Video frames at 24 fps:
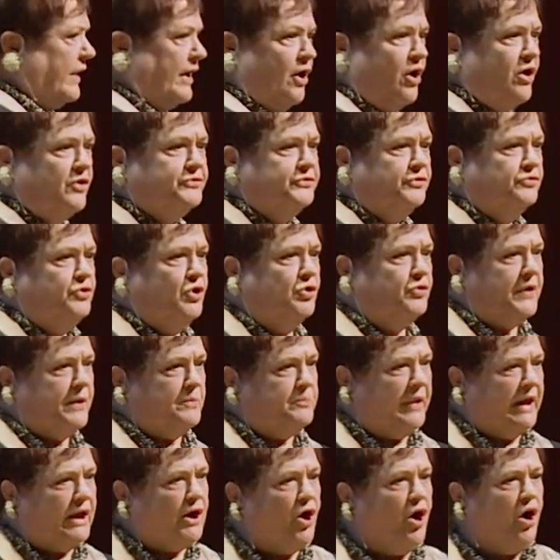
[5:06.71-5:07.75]
We also know
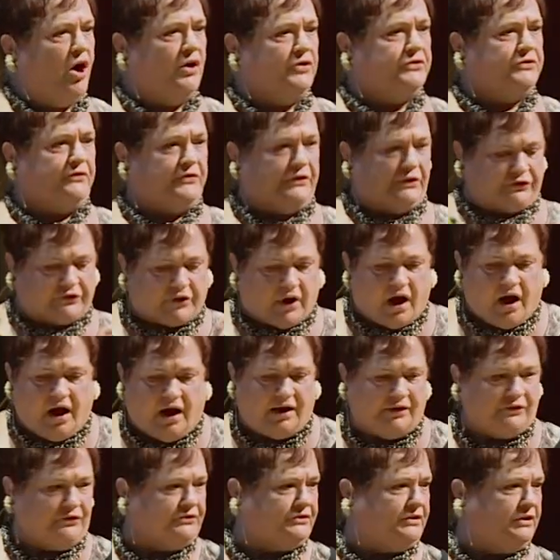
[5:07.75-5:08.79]
that because of this
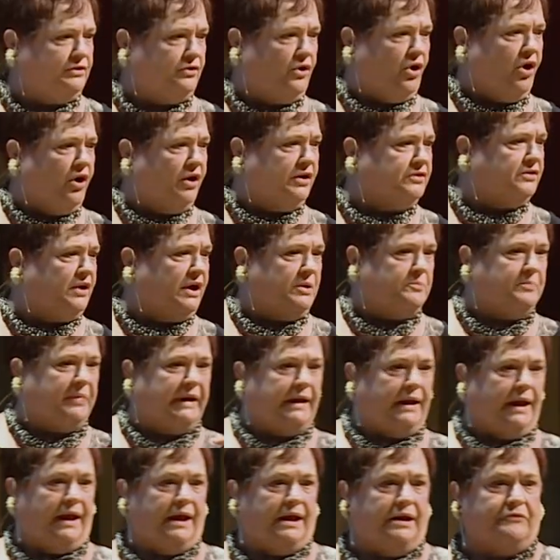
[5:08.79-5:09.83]
constant
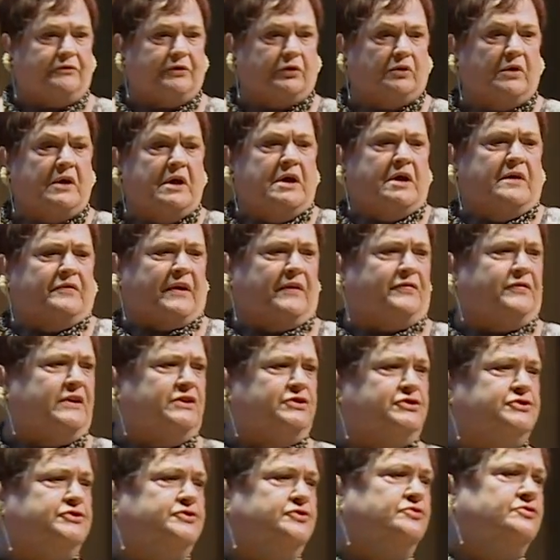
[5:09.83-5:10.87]
online behavior,
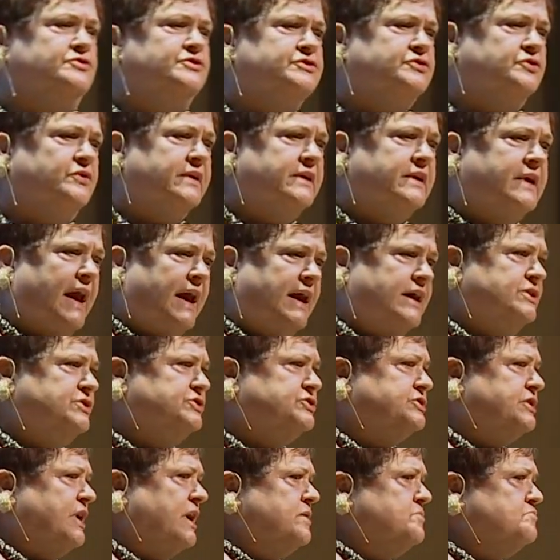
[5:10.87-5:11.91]
that these students are
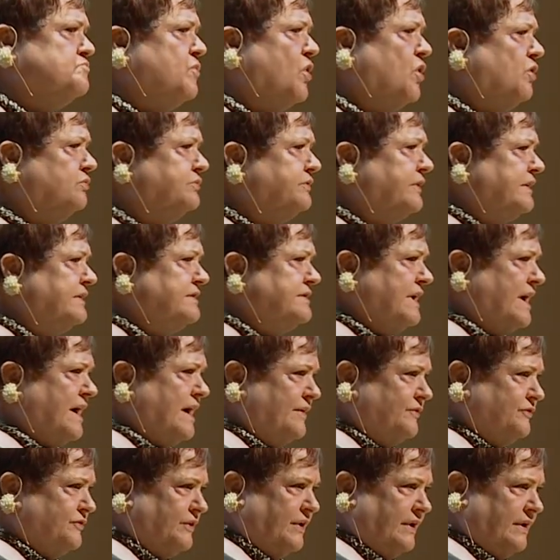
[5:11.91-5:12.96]
engaged in
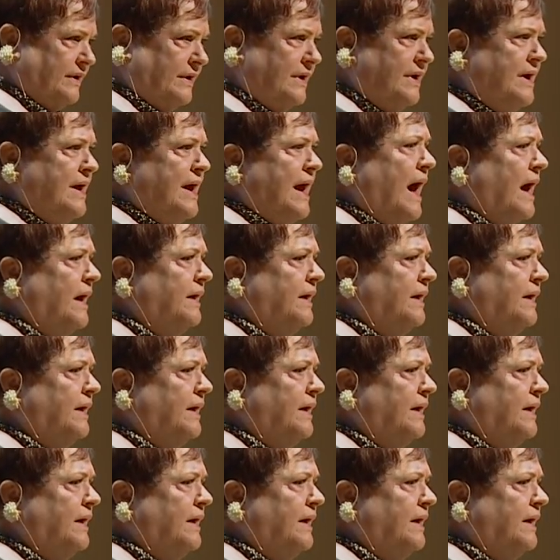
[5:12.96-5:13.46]
multitasking.